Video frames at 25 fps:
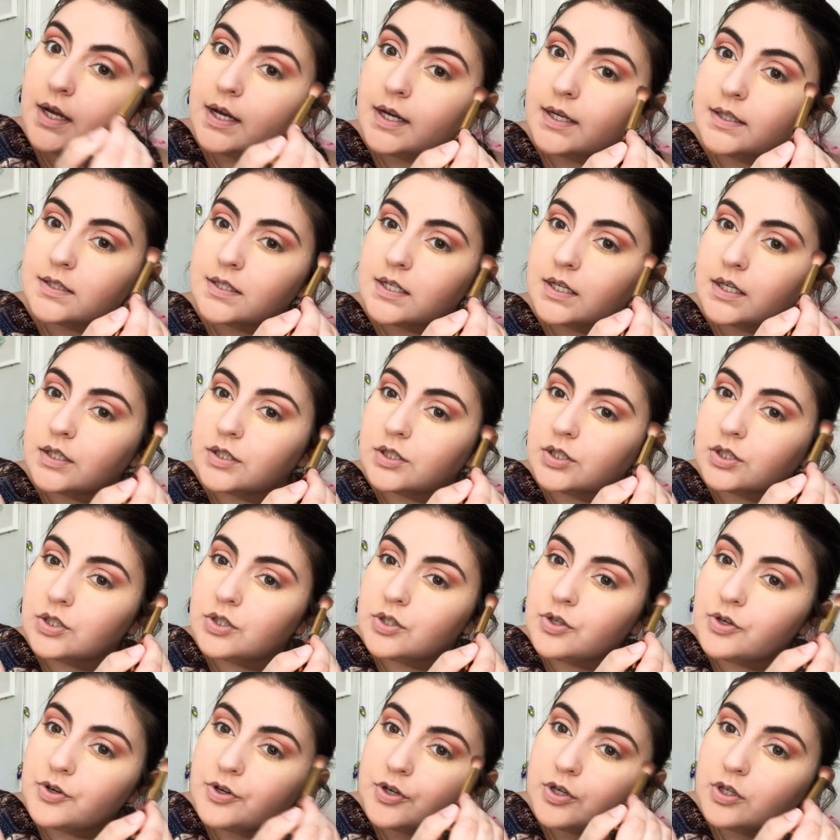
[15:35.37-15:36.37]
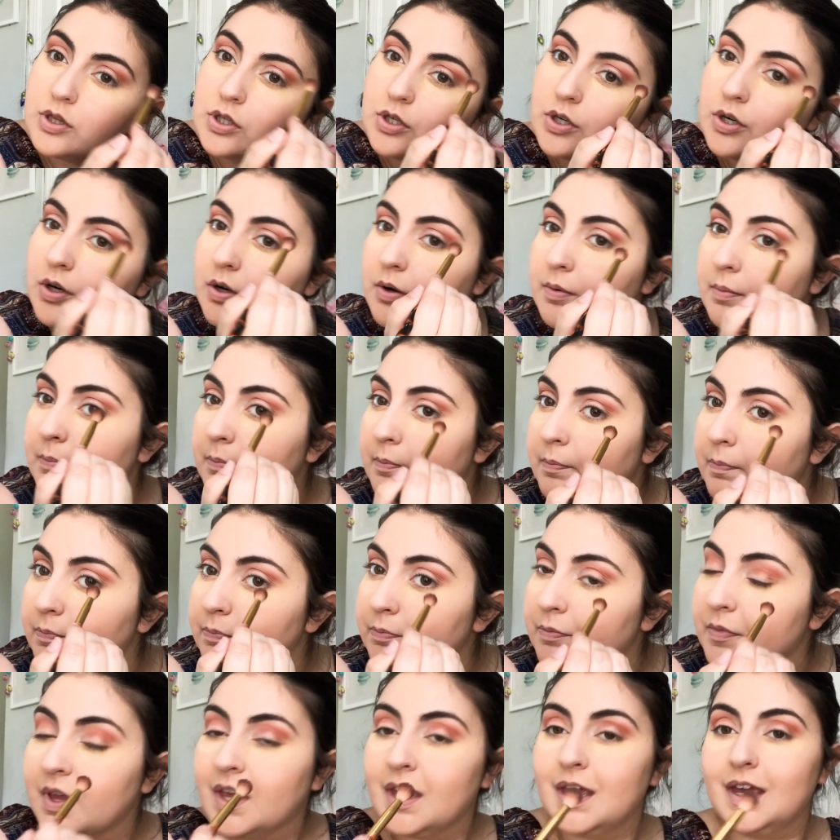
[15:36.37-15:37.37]
It's like a circular,
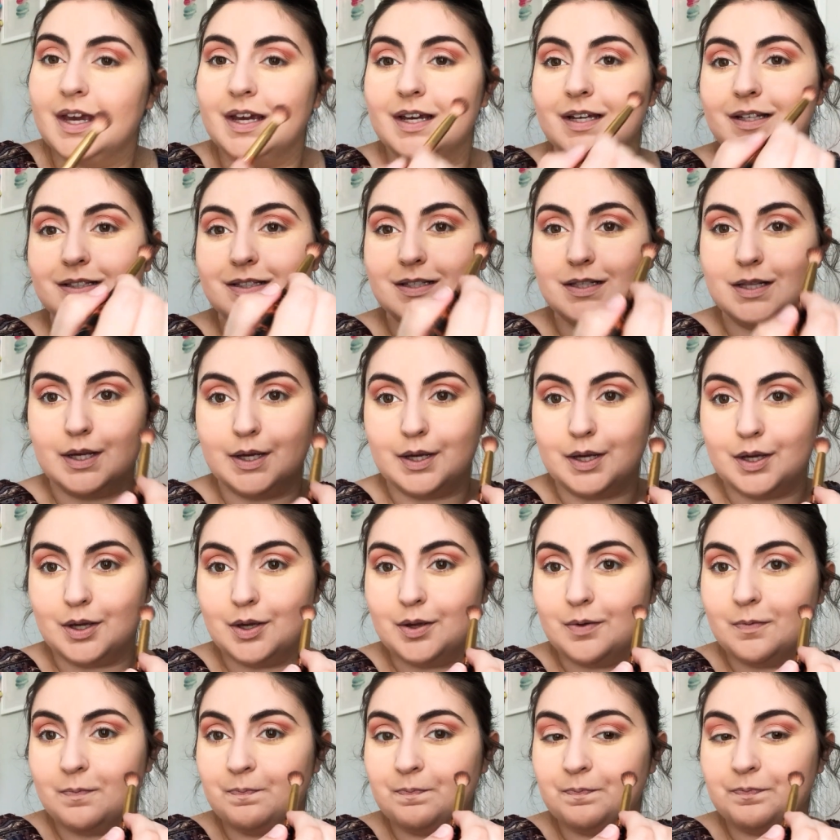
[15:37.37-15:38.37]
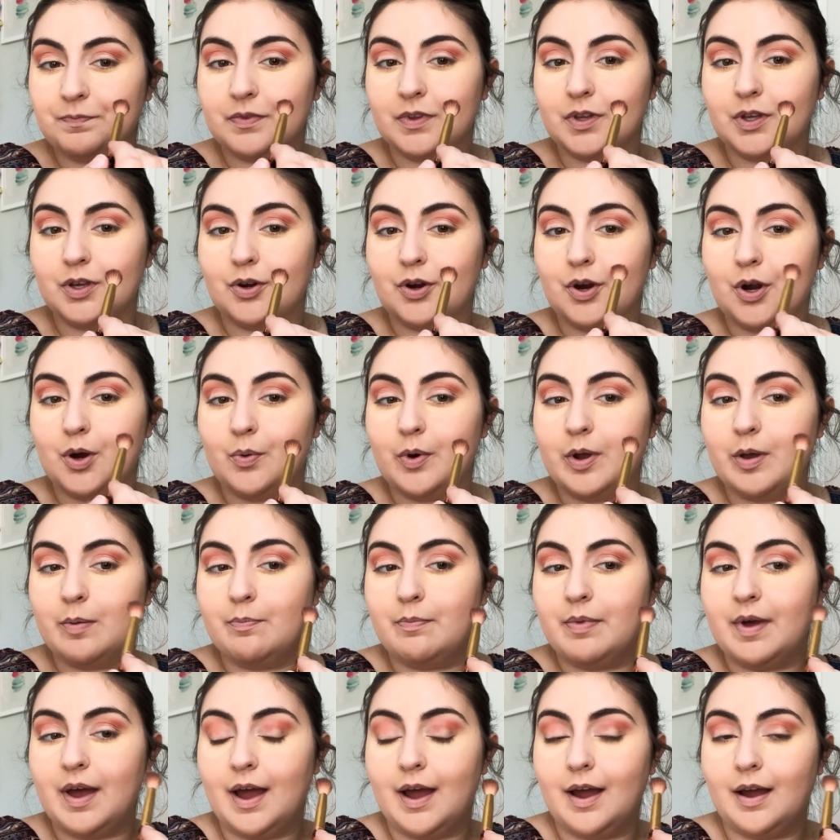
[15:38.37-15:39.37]
it's like you're going
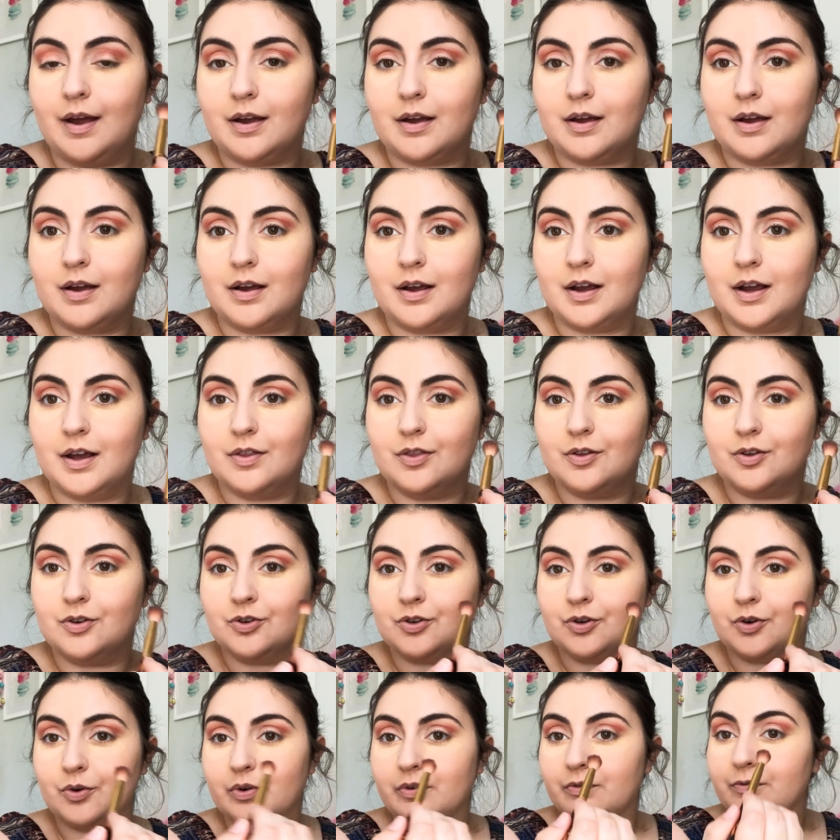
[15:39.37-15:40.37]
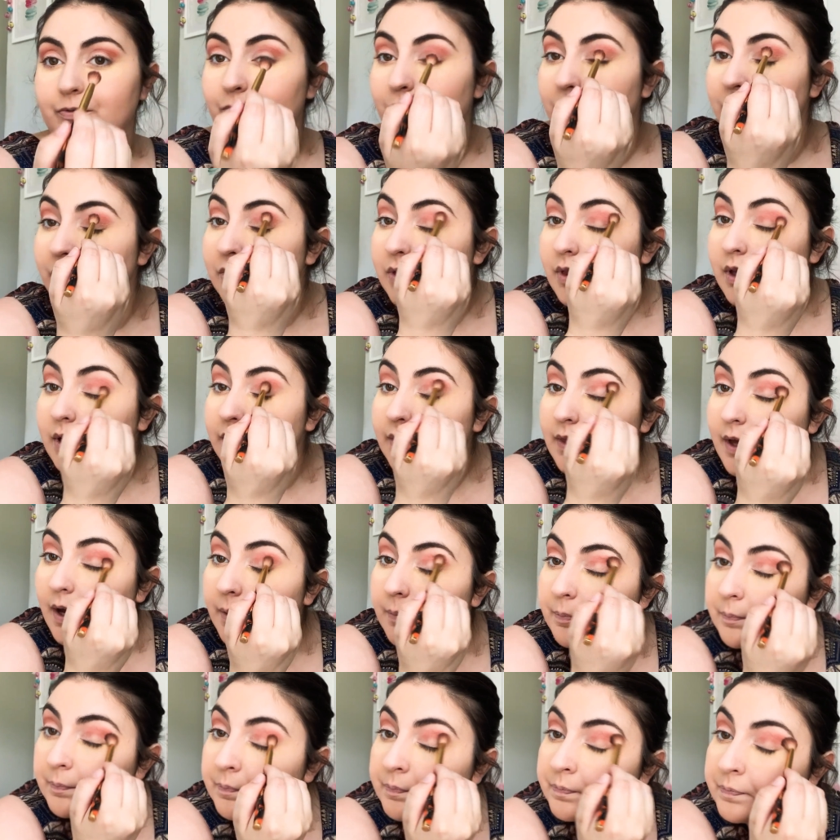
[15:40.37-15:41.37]
back and then you're going forth like
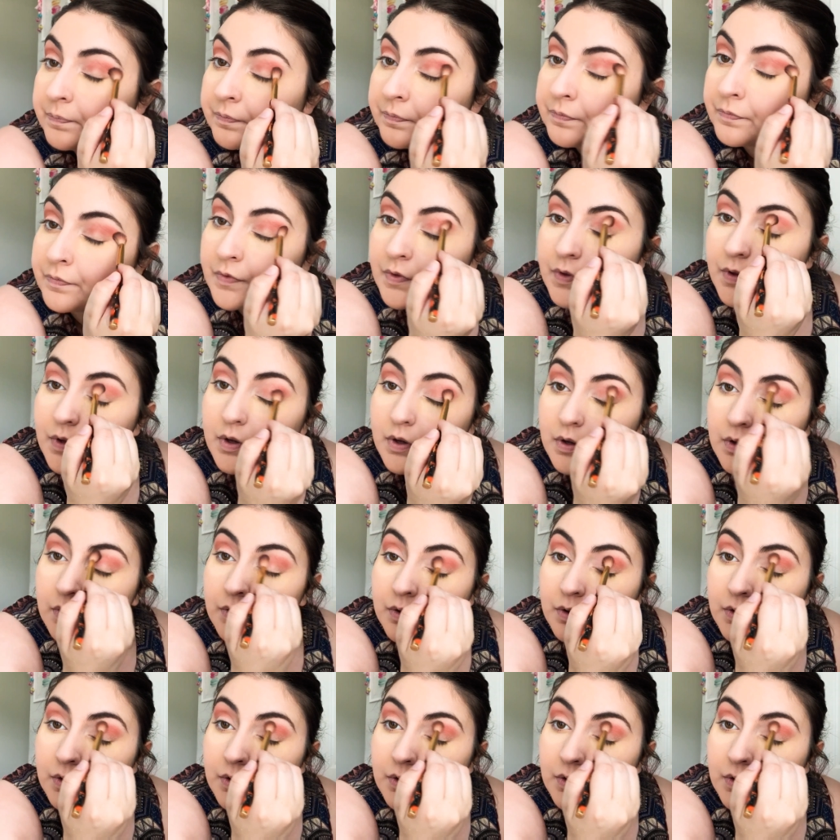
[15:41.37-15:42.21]
that. See?